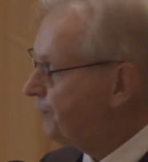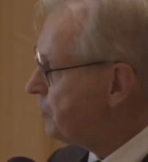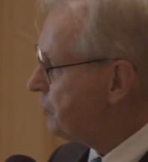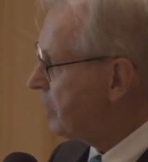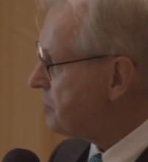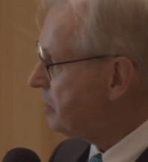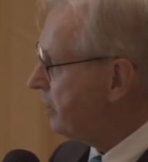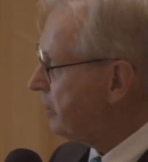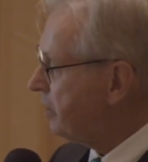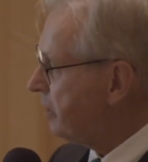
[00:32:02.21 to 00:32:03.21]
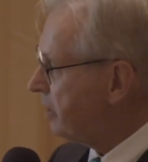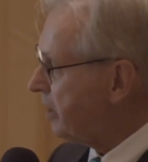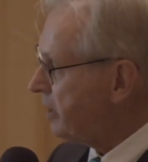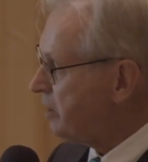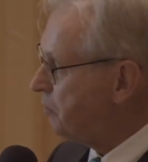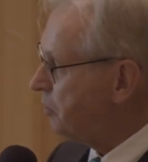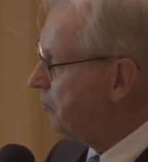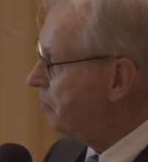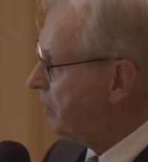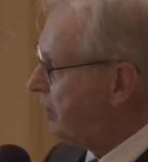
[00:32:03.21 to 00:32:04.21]
translate the
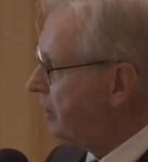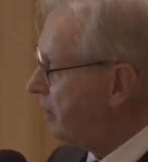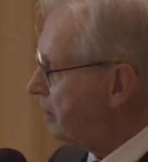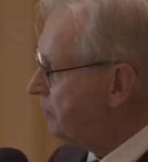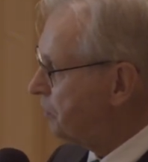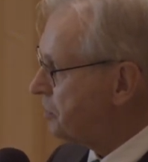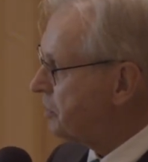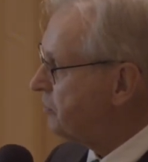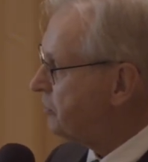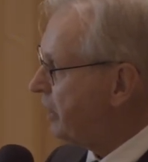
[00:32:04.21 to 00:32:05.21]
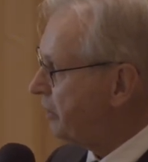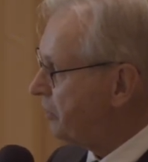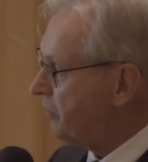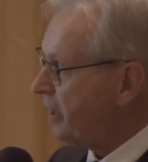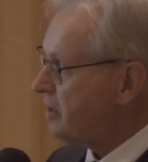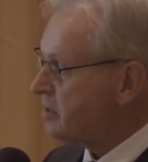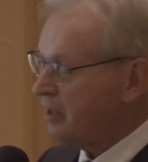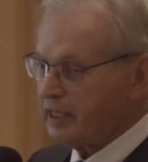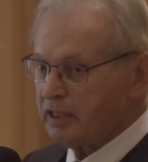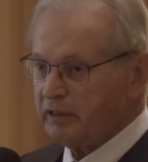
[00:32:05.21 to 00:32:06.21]
Hebrew will tell you that it's
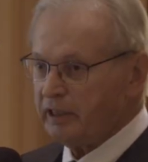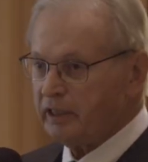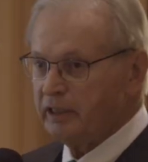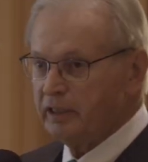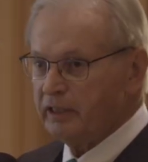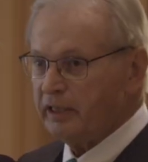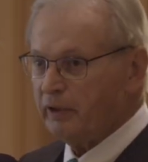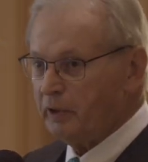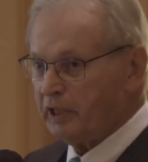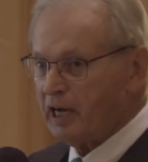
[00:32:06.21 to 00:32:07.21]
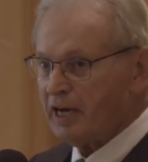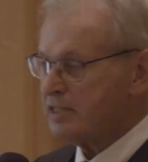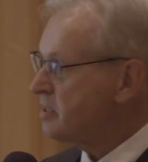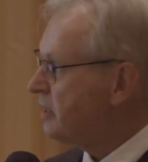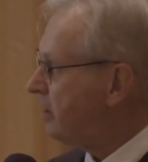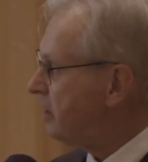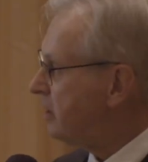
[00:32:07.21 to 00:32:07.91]
likely that when God said